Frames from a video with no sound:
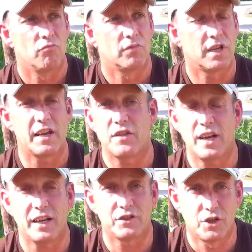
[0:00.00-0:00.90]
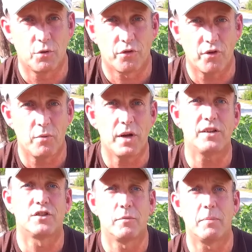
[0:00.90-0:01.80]
take the next 2 or 3
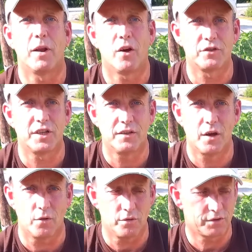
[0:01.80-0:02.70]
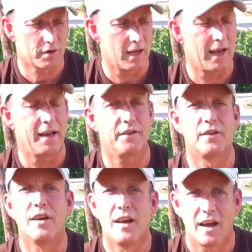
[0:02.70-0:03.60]
weeks to be planting those, and
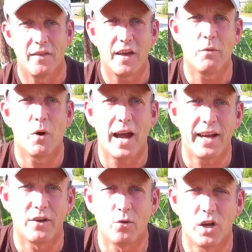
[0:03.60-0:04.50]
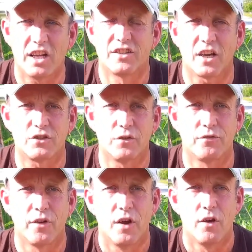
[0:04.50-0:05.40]
they will handle a touch
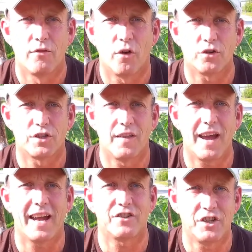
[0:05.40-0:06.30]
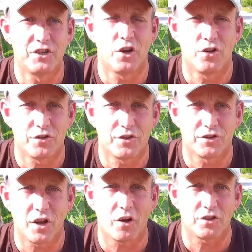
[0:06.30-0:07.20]
of frost, and that actually turns the
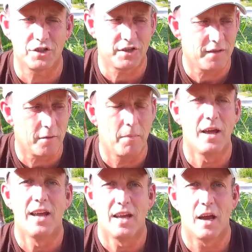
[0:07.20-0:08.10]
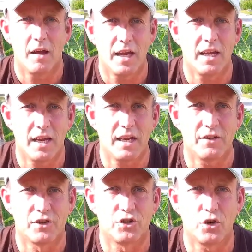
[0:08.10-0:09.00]
starches in them
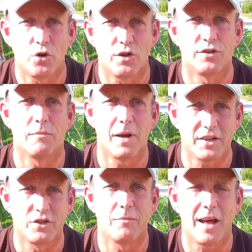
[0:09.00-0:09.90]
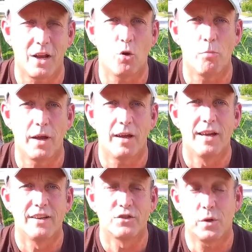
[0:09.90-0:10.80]
into sugars and makes them that little bit
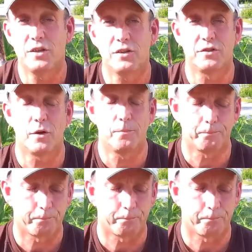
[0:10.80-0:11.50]
sweeter. So